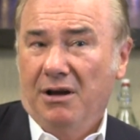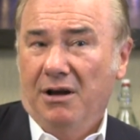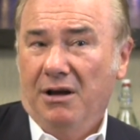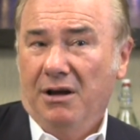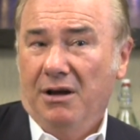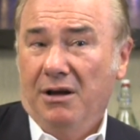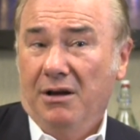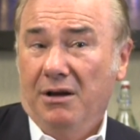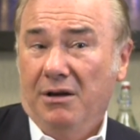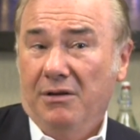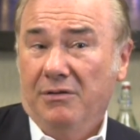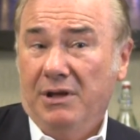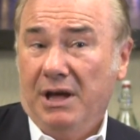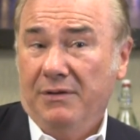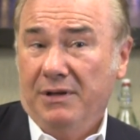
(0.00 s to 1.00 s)

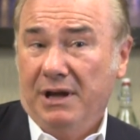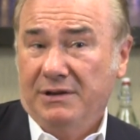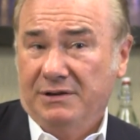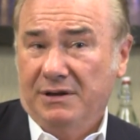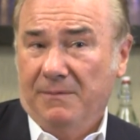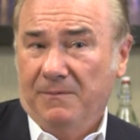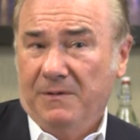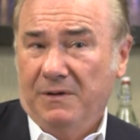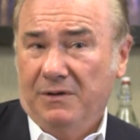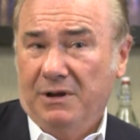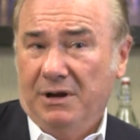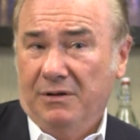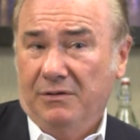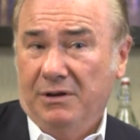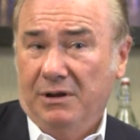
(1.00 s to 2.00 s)
that's something
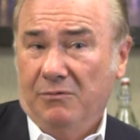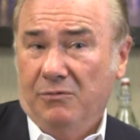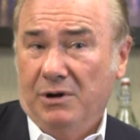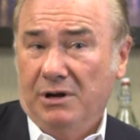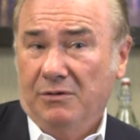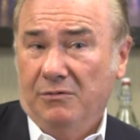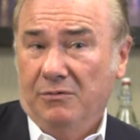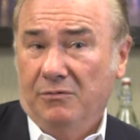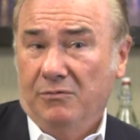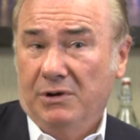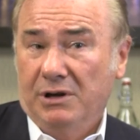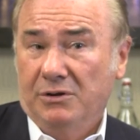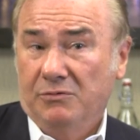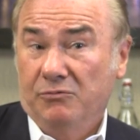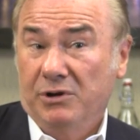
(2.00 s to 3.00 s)
that
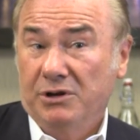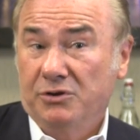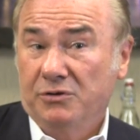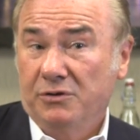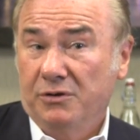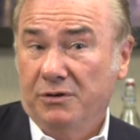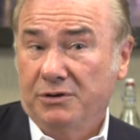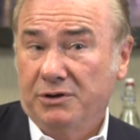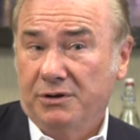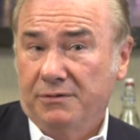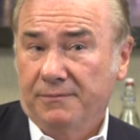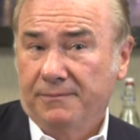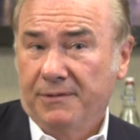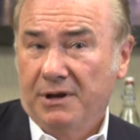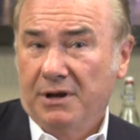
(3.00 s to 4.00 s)
one should
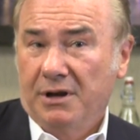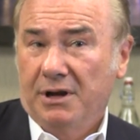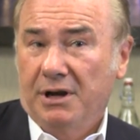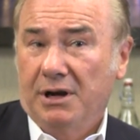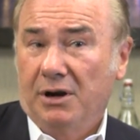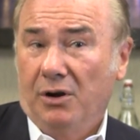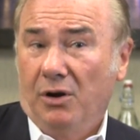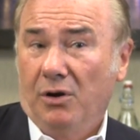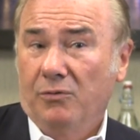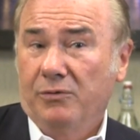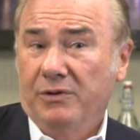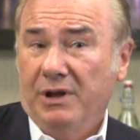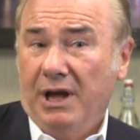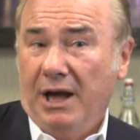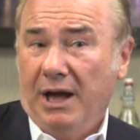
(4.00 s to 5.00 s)
nurture. And along
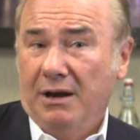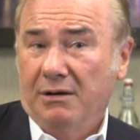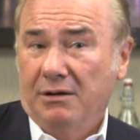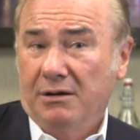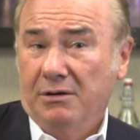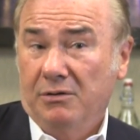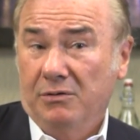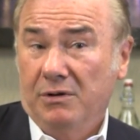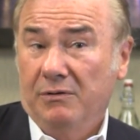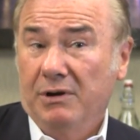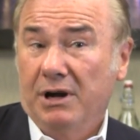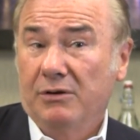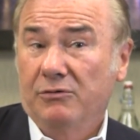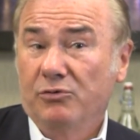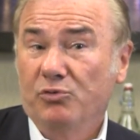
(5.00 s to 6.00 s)
with that, you've
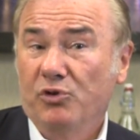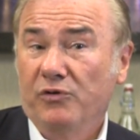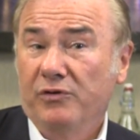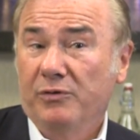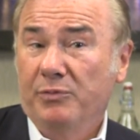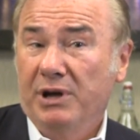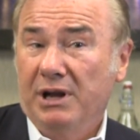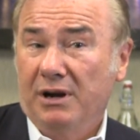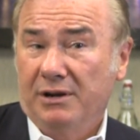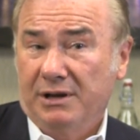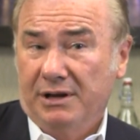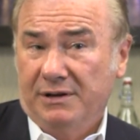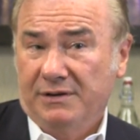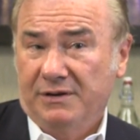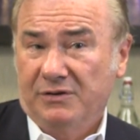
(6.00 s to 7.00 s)
got to remove the
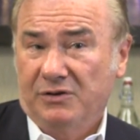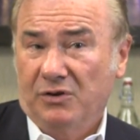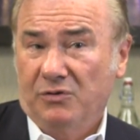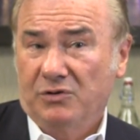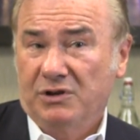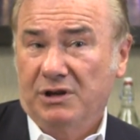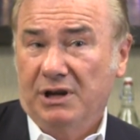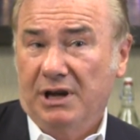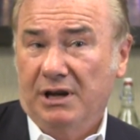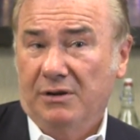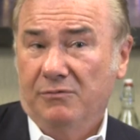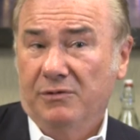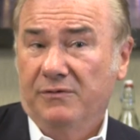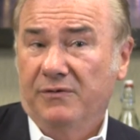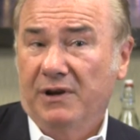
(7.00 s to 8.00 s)
penalties
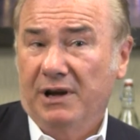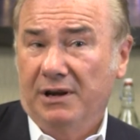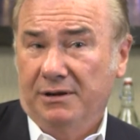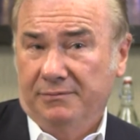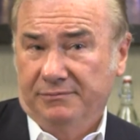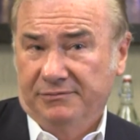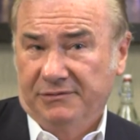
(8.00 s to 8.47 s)
associated with failure.